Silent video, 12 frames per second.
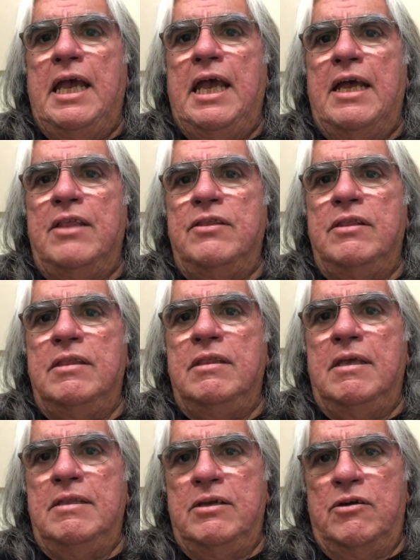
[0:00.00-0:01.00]
and
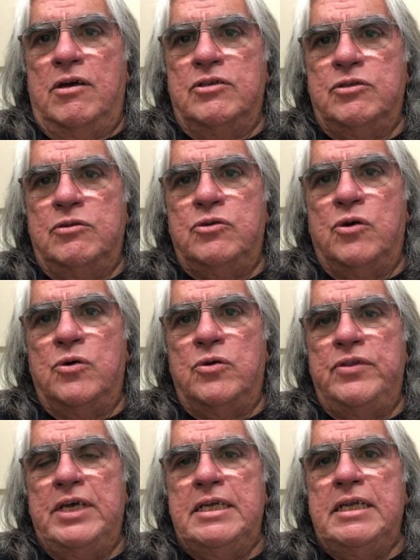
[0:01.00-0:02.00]
they're also
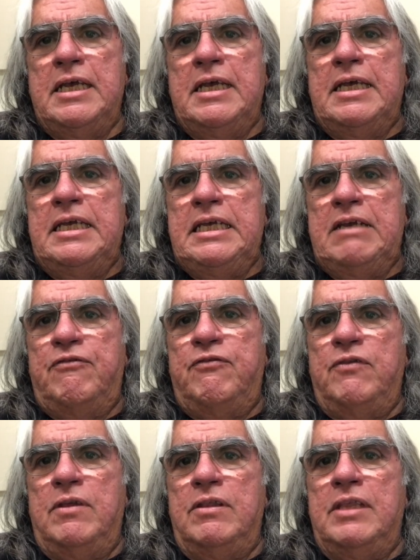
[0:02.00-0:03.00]
told that
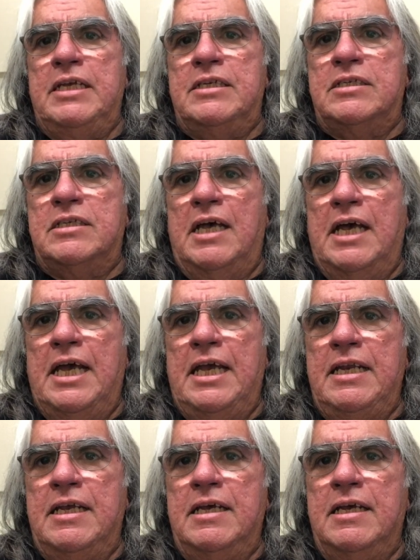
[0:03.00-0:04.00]
if they
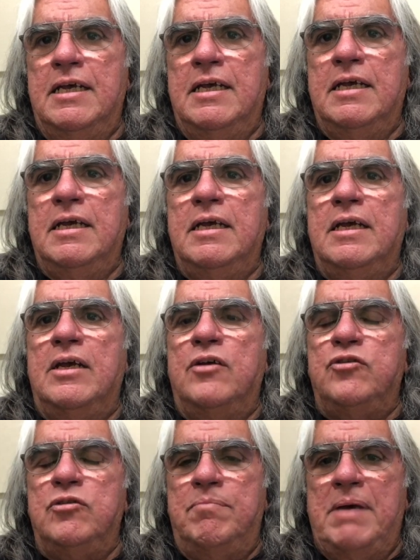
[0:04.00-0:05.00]
decide
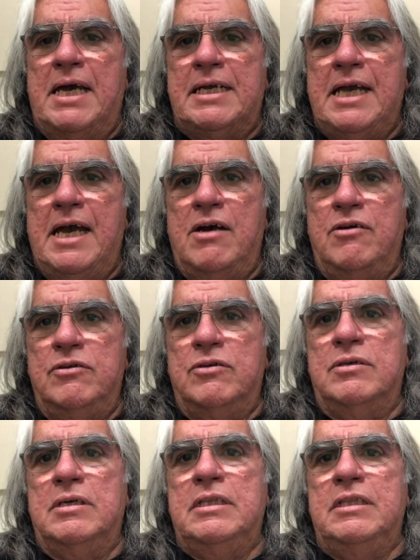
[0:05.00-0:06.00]
to back out,
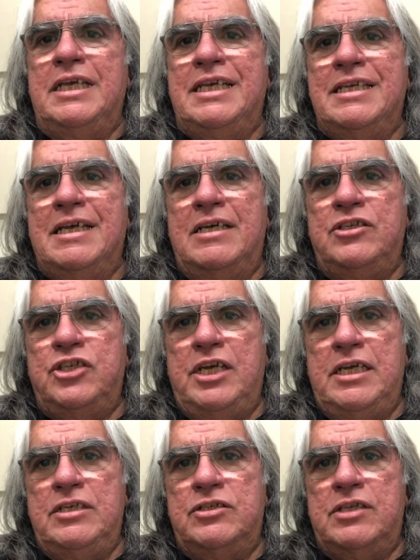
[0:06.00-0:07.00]
they cannot
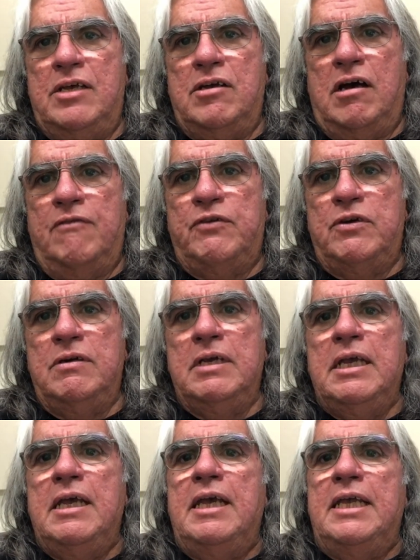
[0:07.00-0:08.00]
change that offer,
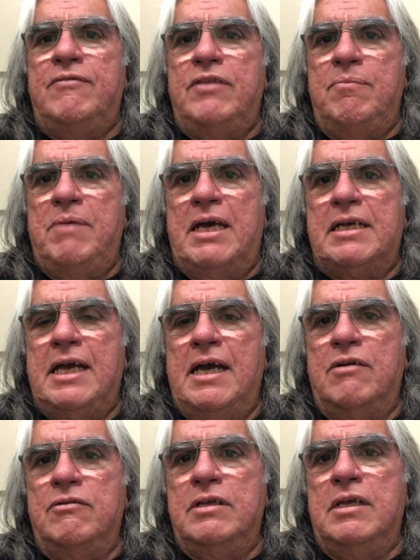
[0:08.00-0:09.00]
and if they back
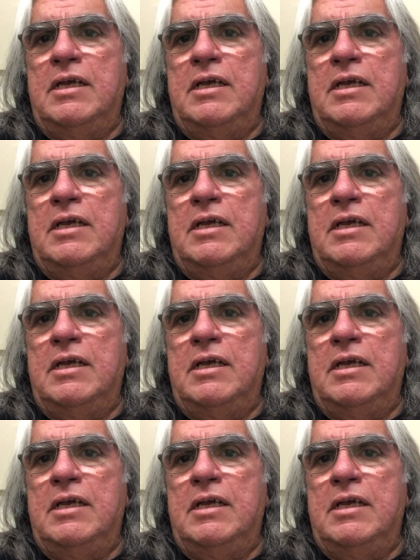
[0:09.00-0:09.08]
out,